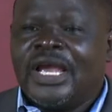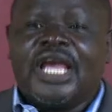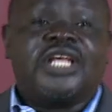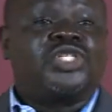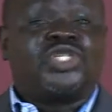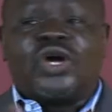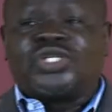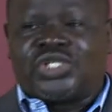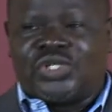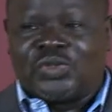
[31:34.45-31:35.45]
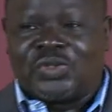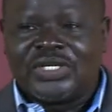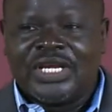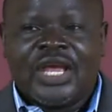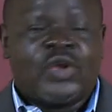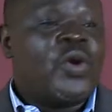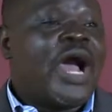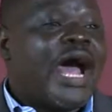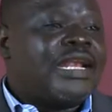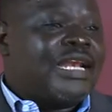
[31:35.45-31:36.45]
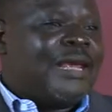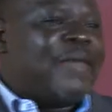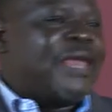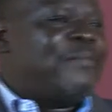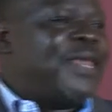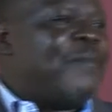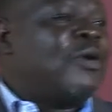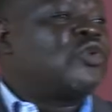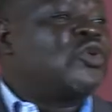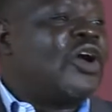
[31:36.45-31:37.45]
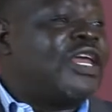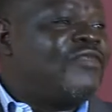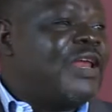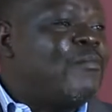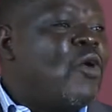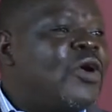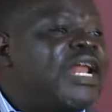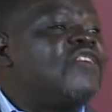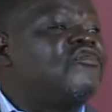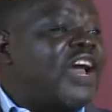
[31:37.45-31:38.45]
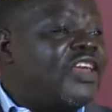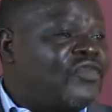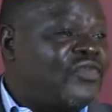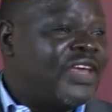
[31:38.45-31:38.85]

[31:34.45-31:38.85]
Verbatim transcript: It shocks you. You hardly may be able to go even more than five